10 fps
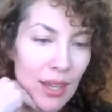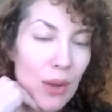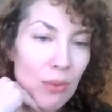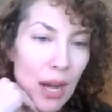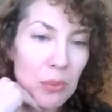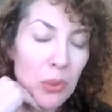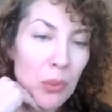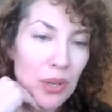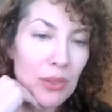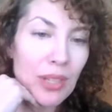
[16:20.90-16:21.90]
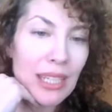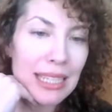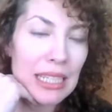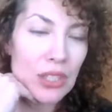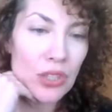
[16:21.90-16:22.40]
Right? When we're
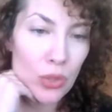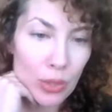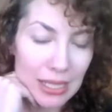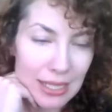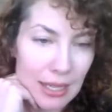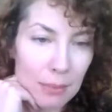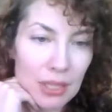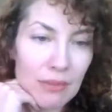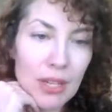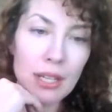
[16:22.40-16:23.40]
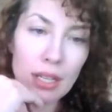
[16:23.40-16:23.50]
thinking and doing something very